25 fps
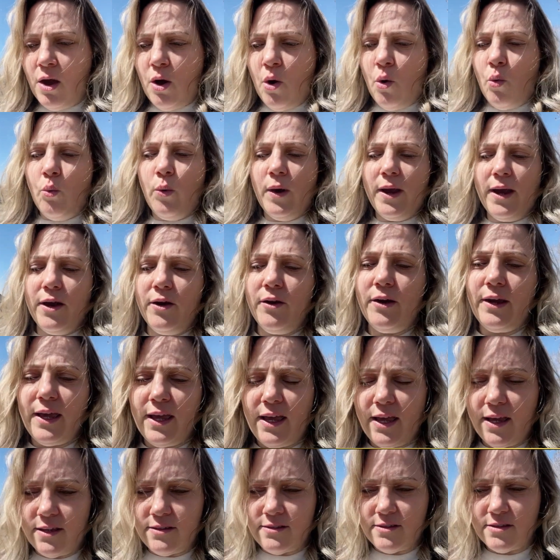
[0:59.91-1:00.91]
where
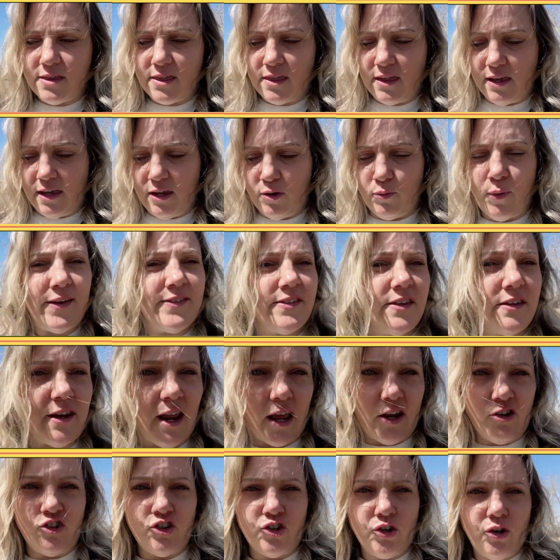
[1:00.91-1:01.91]
is the
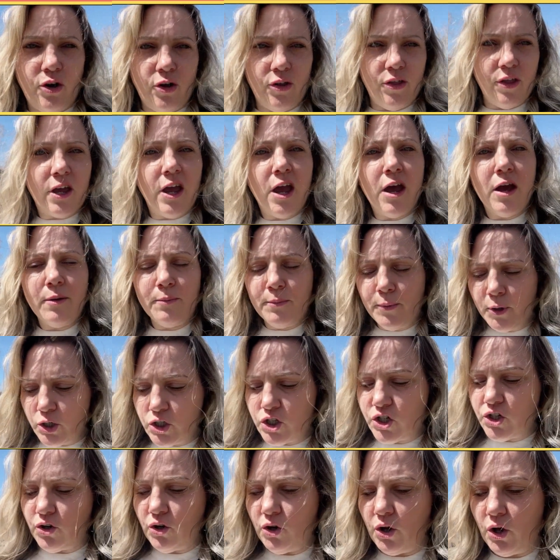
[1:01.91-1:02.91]
residential, the
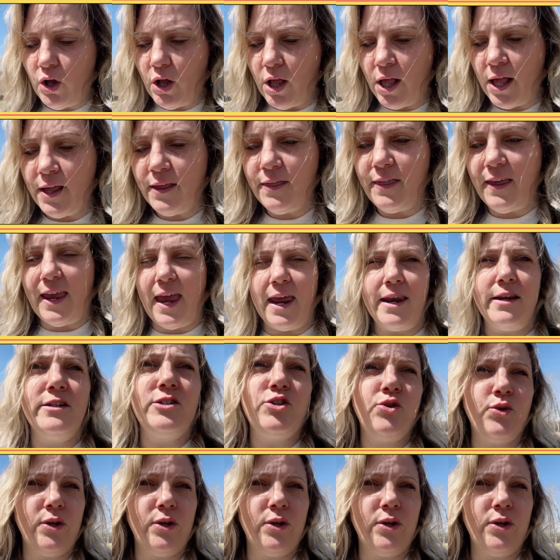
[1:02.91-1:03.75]
commercial. They get into a